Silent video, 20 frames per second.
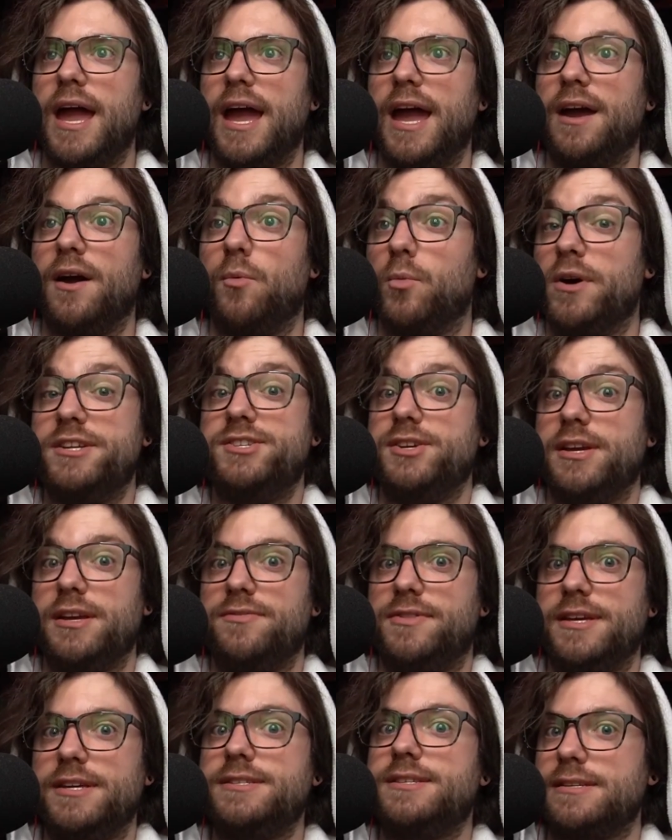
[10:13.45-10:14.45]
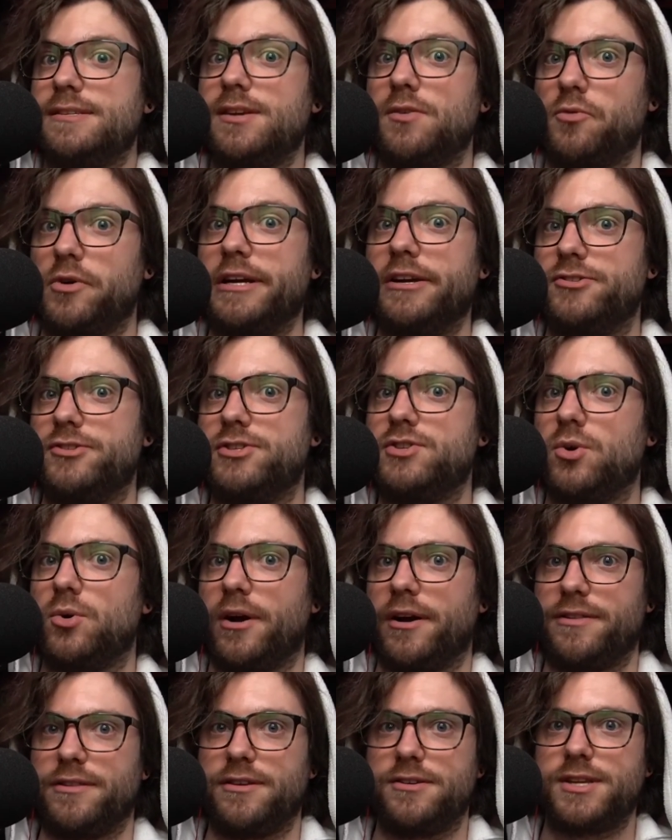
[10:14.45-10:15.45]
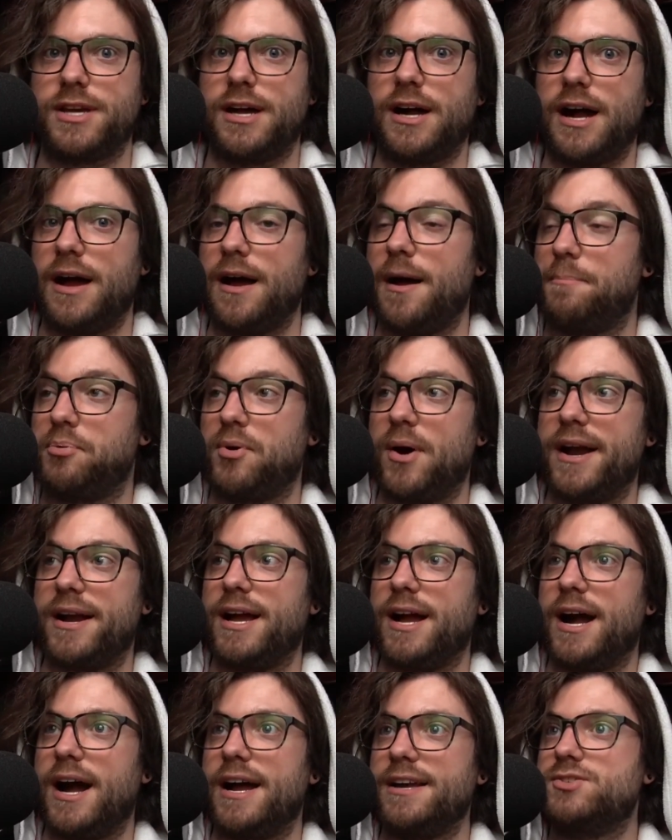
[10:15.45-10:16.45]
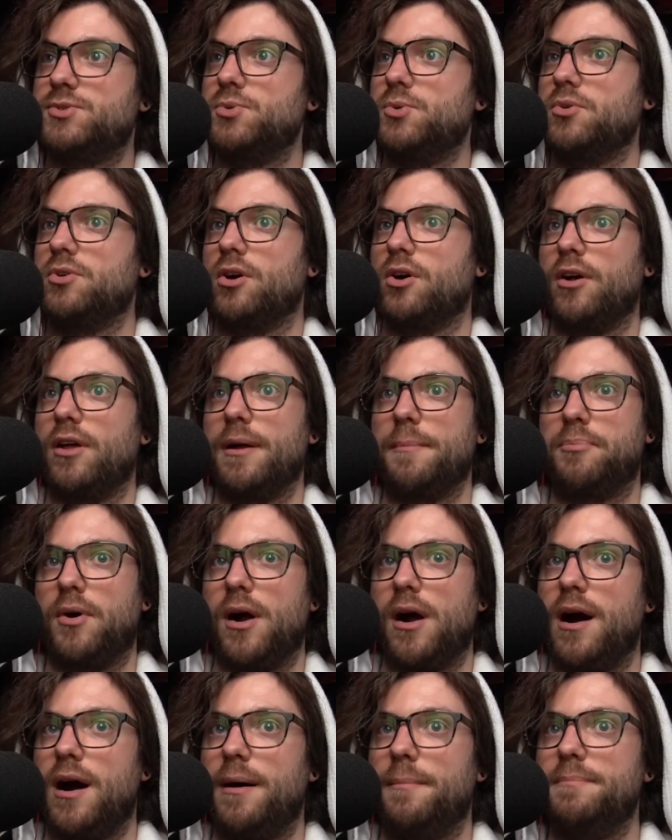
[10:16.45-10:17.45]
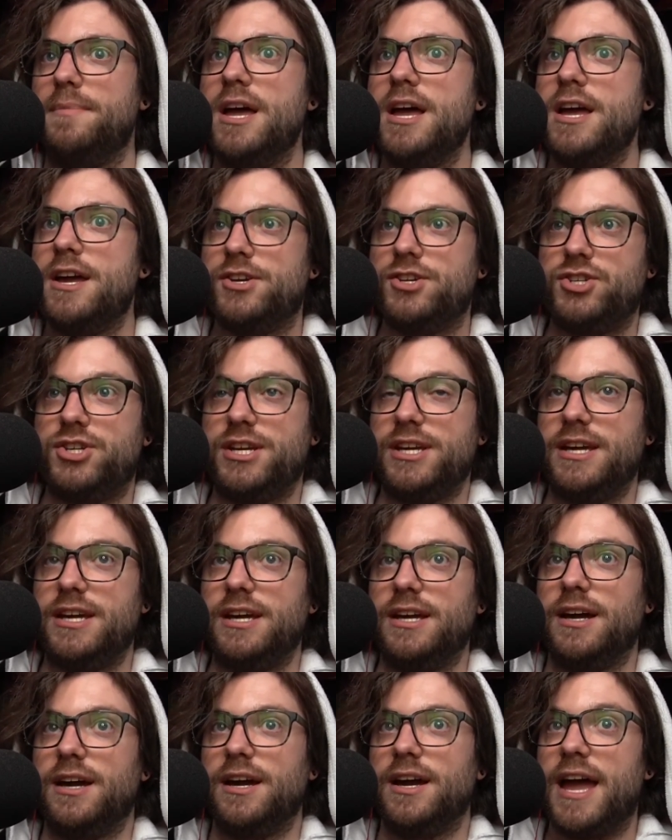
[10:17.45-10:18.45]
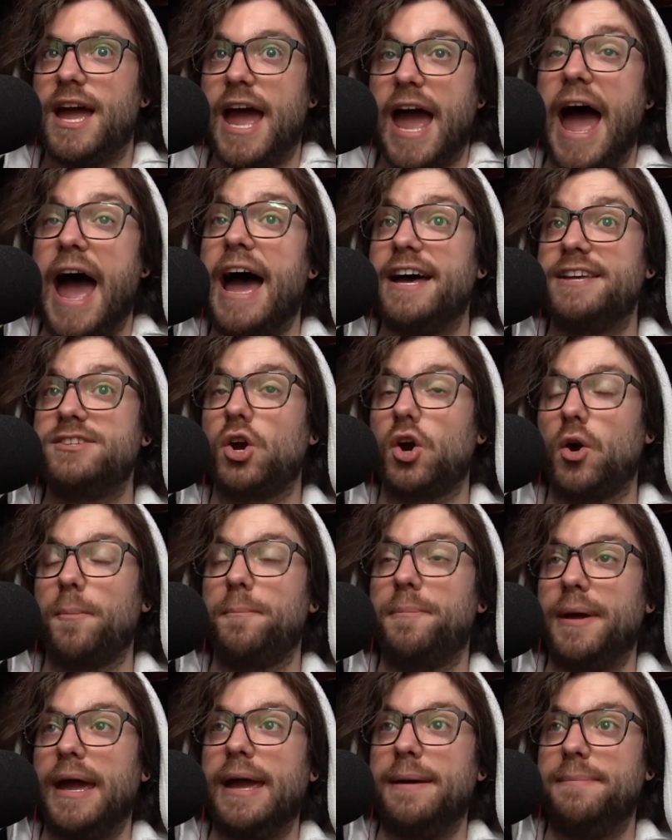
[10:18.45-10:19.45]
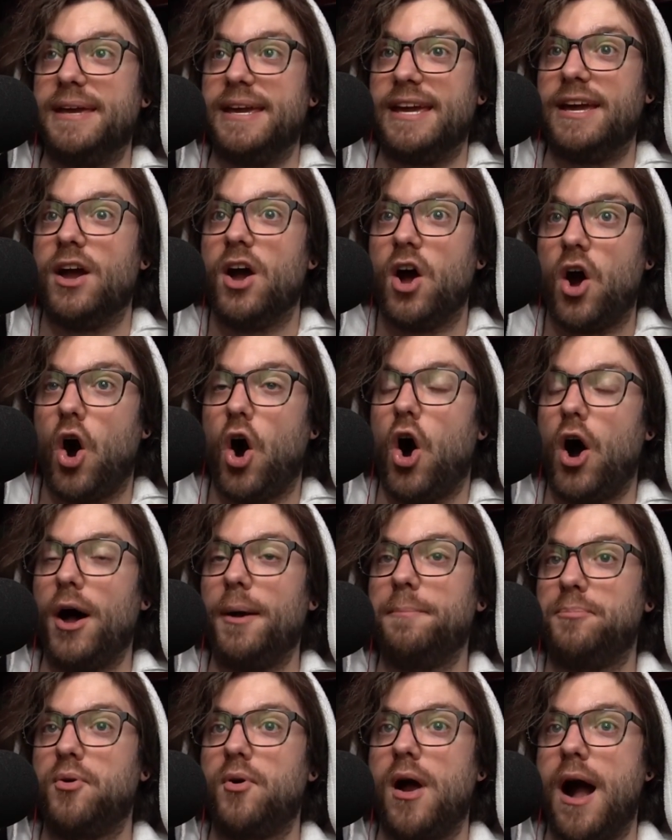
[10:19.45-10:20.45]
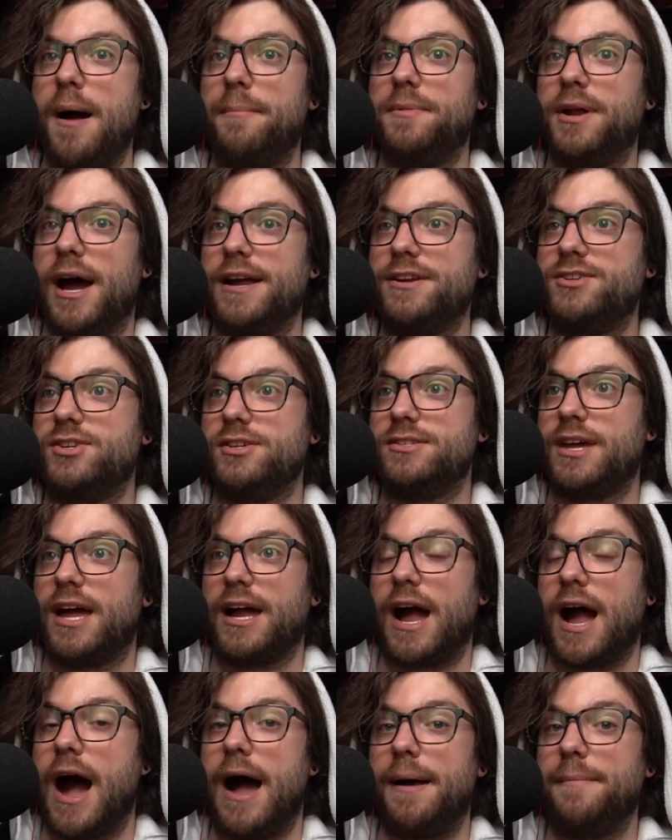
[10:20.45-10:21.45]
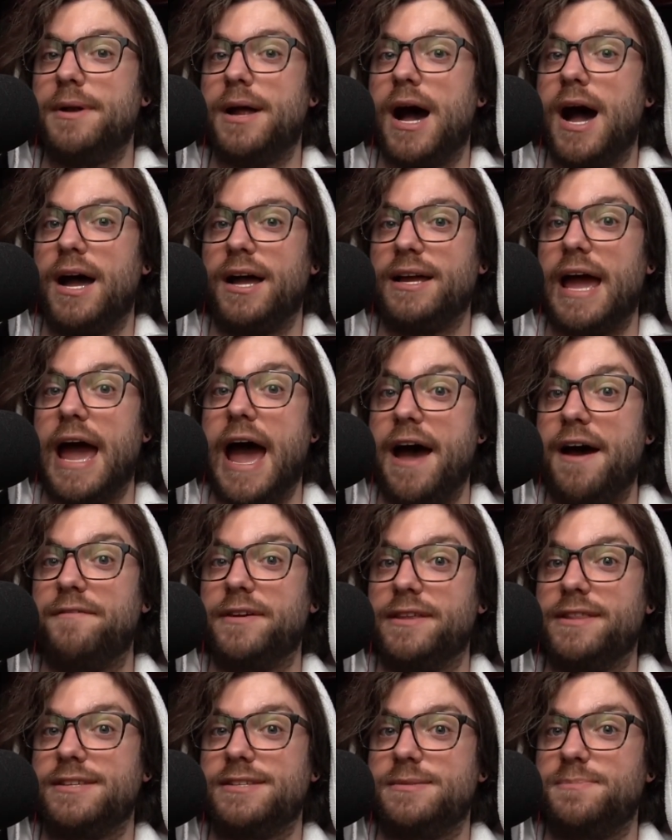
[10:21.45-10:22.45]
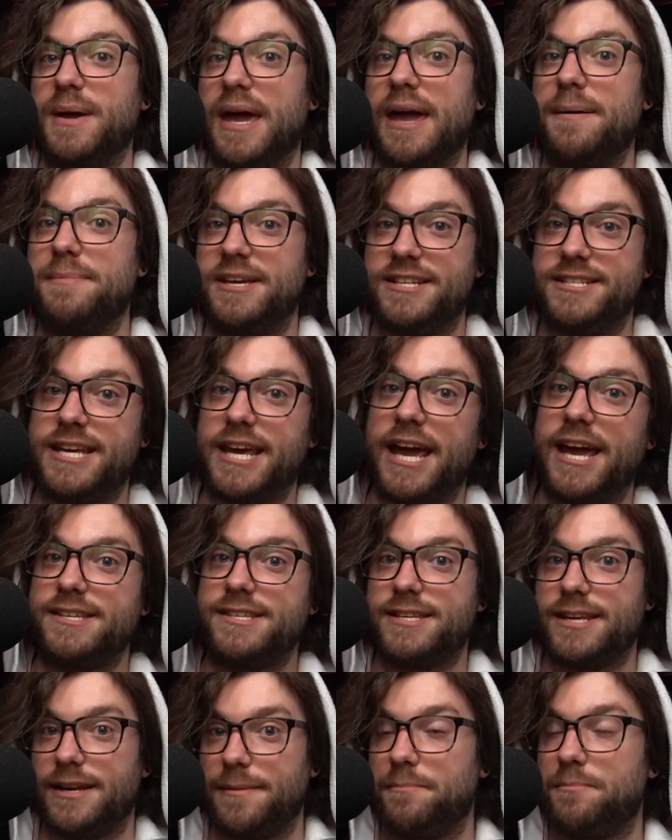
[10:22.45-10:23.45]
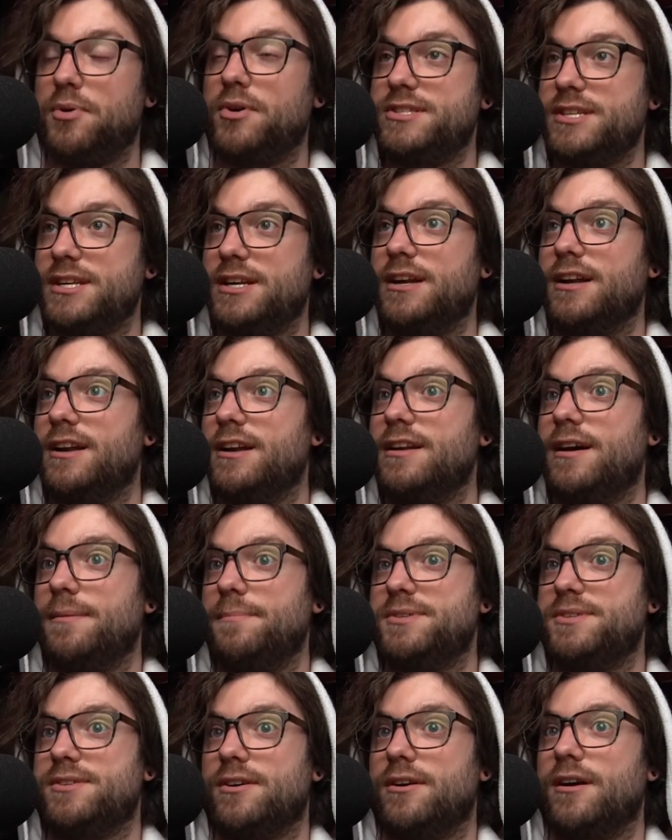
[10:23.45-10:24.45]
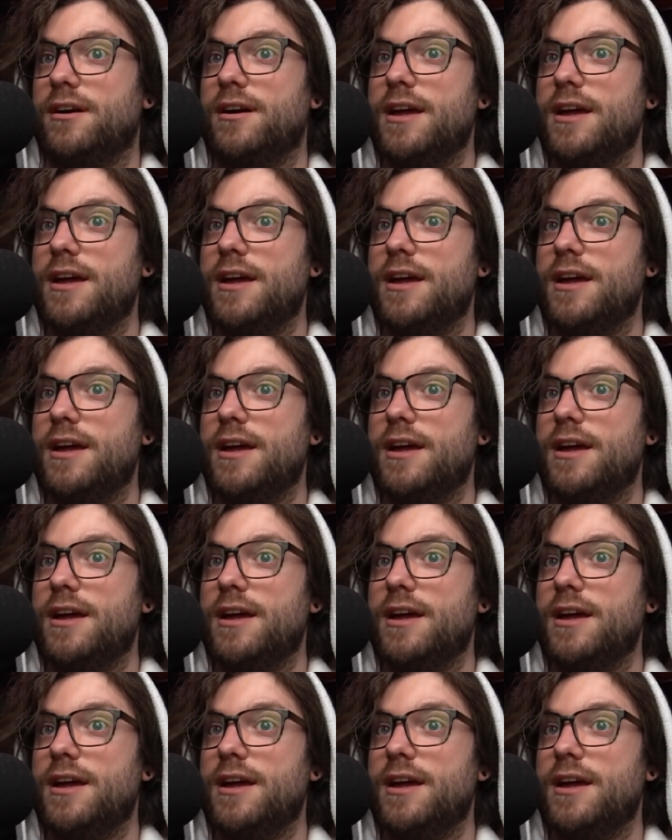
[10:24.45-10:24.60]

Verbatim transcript: And, which, this is a real story. There's a pregnant high school girl at prom. She has her baby on prom night. She's like, I'm not having this baby, takes it and puts it in a dumpster.